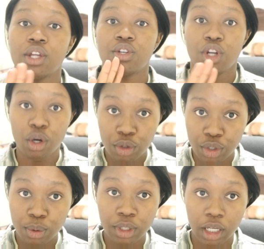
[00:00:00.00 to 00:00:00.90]
No
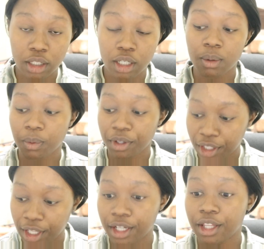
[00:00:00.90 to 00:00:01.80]
nude color
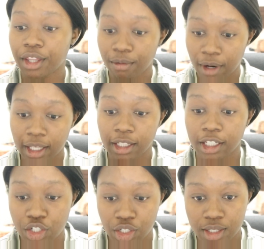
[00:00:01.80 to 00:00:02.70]
within the
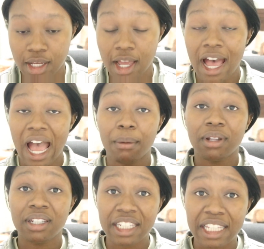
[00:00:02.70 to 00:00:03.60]
regulations. I
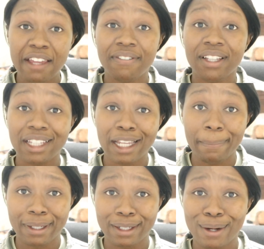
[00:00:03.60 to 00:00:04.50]
will leave the
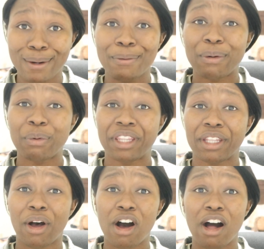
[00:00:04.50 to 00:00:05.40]
link below
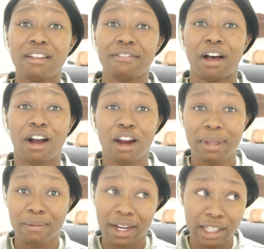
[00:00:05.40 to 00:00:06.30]
with all of the
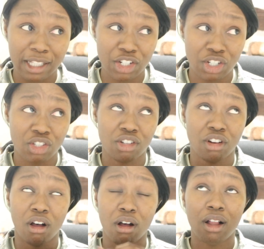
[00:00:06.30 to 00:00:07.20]
Army regulations
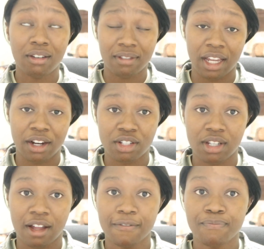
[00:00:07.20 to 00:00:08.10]
and all of the hair
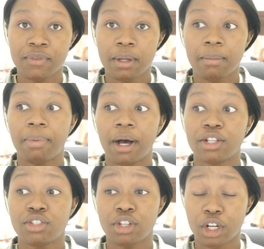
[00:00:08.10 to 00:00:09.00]
stuff
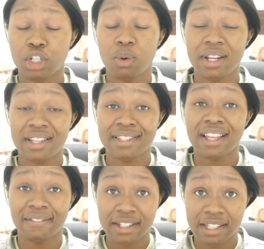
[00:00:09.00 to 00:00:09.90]
but circa
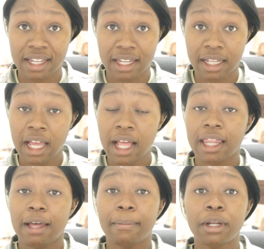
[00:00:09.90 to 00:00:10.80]
2017.
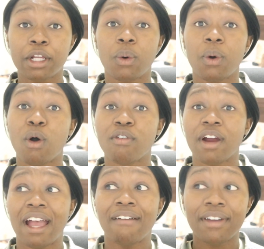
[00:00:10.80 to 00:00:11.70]
Well, I'm gonna go
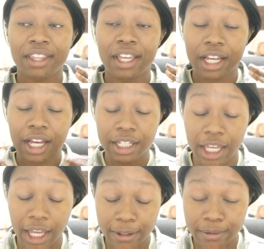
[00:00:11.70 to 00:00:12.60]
over everything
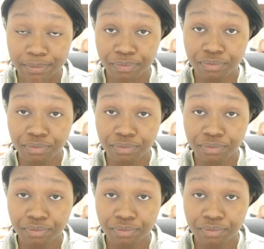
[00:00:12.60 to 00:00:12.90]
again.